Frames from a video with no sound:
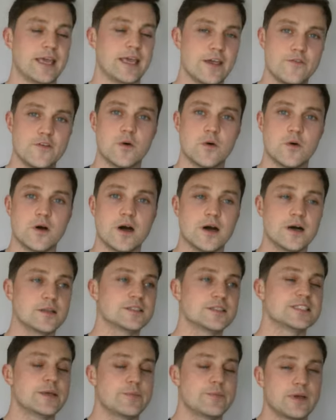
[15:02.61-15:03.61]
If you
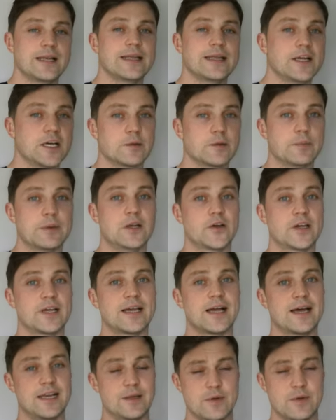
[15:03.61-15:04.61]
are, typically you're going to be
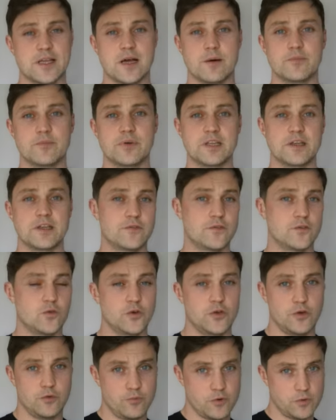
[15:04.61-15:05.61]
looking at a limited company
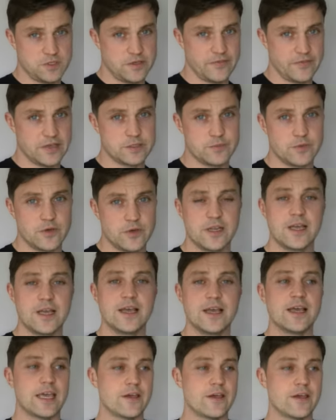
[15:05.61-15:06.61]
for your property investment.
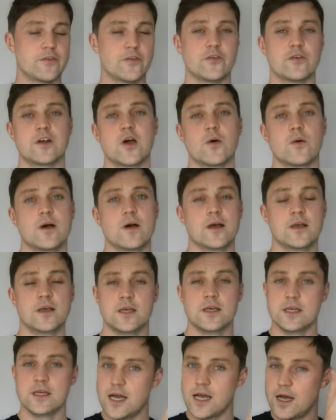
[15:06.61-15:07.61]
If you're a lower
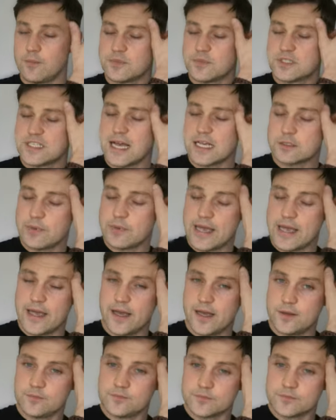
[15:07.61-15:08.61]

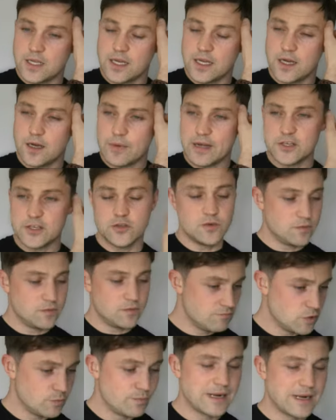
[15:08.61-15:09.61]
taxpayer, and
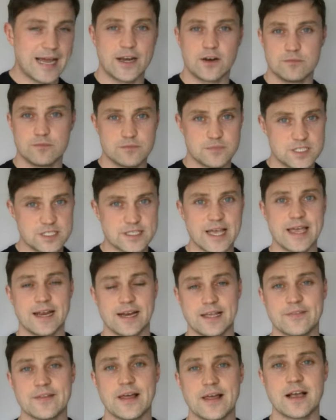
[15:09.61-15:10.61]
you plan on
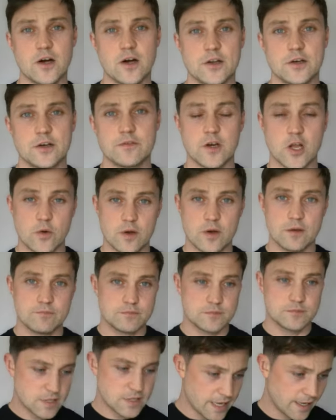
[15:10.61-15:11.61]
staying in that kind of lower
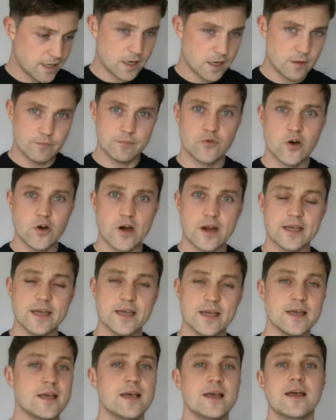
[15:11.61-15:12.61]
income
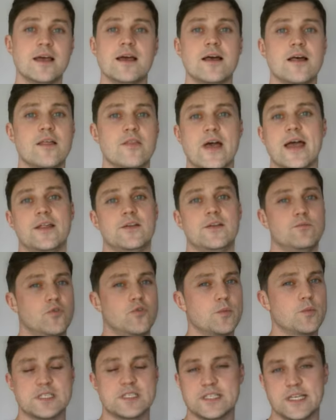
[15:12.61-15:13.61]
bracket, then
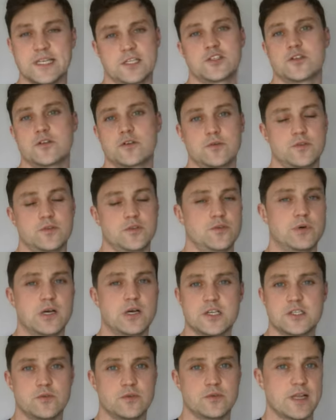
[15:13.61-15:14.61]
probably stick to your
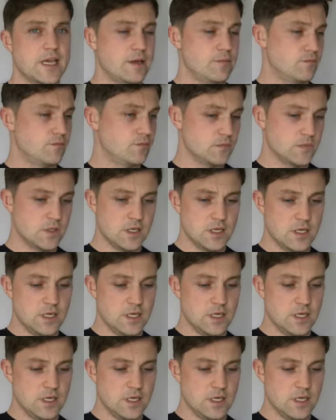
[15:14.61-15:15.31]
personal name,